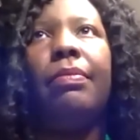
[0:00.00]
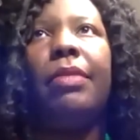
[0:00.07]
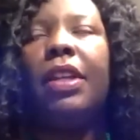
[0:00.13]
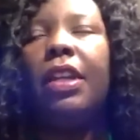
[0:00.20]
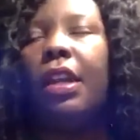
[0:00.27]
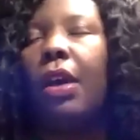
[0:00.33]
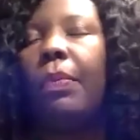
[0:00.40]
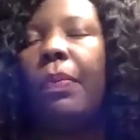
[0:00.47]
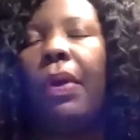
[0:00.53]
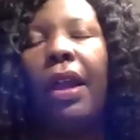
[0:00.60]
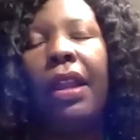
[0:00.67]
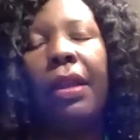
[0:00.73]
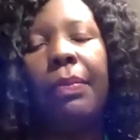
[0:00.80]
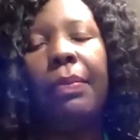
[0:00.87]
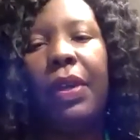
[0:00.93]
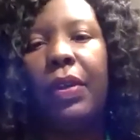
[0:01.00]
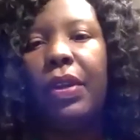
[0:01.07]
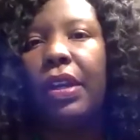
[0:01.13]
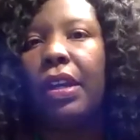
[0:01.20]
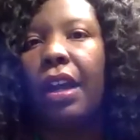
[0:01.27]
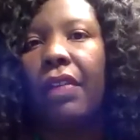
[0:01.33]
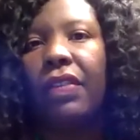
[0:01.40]
you know, probably a
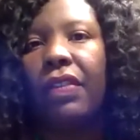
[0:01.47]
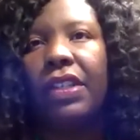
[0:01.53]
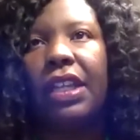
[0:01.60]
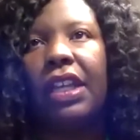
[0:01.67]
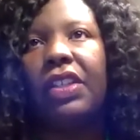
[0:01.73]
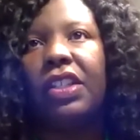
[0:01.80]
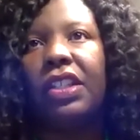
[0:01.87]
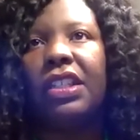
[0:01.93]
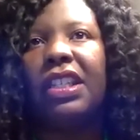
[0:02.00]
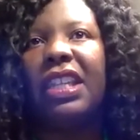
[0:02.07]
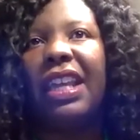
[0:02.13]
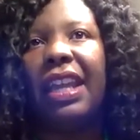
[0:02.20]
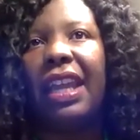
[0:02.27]
million conversations.